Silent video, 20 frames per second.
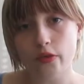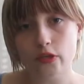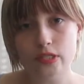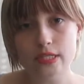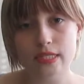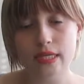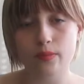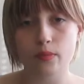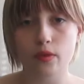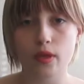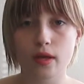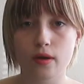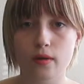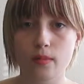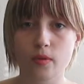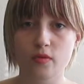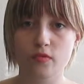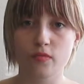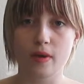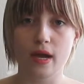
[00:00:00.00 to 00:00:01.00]
staple
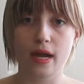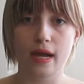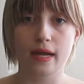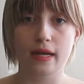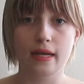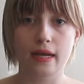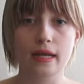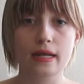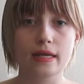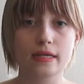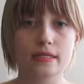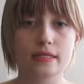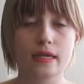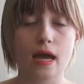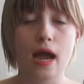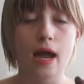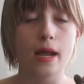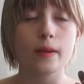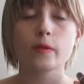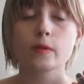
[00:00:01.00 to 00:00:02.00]
item of mine is
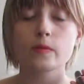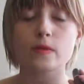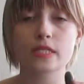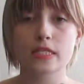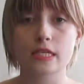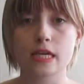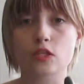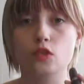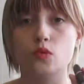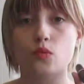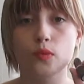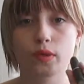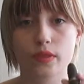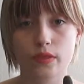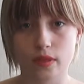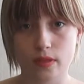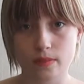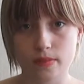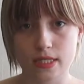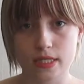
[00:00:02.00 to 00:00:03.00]
I'm obsessed with
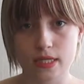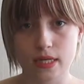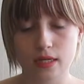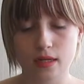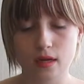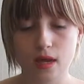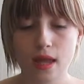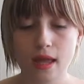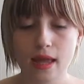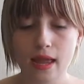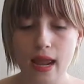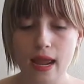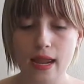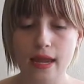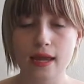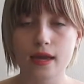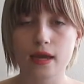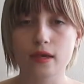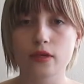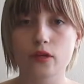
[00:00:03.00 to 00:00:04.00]
lipstick,
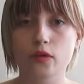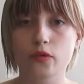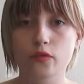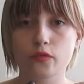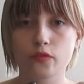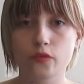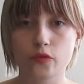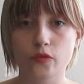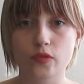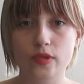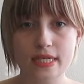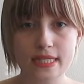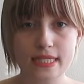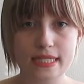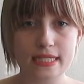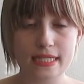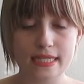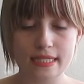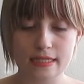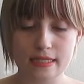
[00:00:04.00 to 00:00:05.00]
and for this
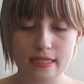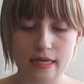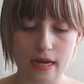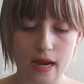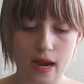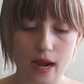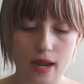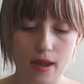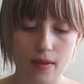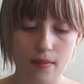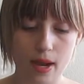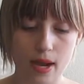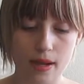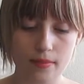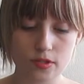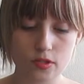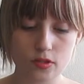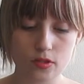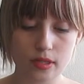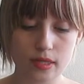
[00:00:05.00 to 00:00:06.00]
season, I am
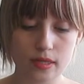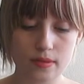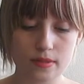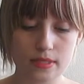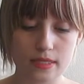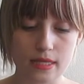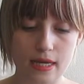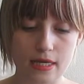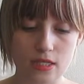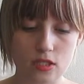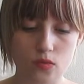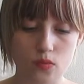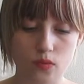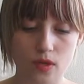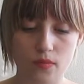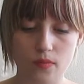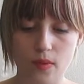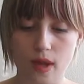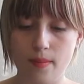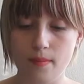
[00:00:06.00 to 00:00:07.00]
absolutely obsessed
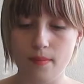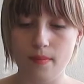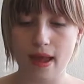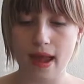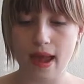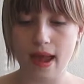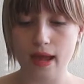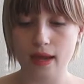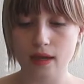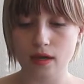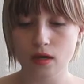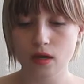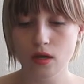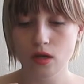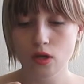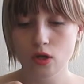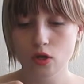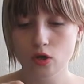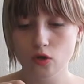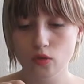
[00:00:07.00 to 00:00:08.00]
with my MAC
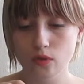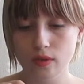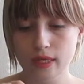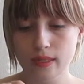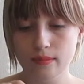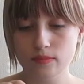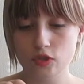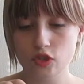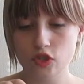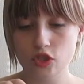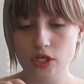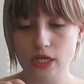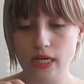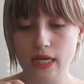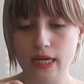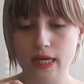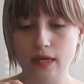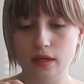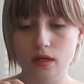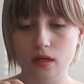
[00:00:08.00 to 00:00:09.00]
Cream
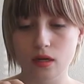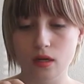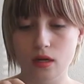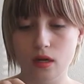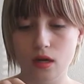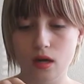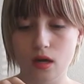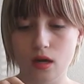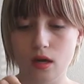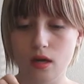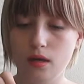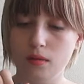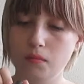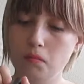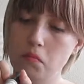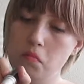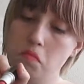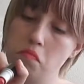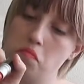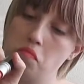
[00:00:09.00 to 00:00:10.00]
Sheen
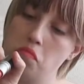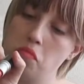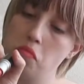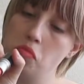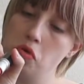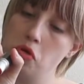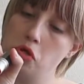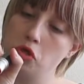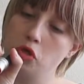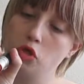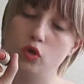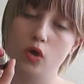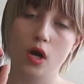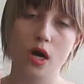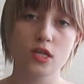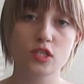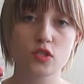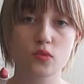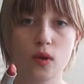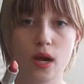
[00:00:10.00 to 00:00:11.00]

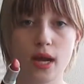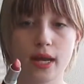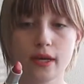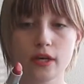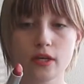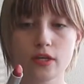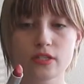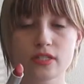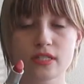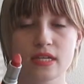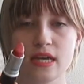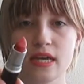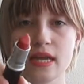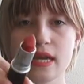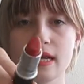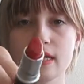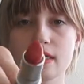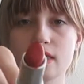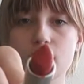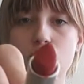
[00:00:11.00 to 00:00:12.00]
Crosswires.
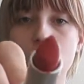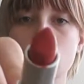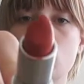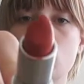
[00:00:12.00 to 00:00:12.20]
It's this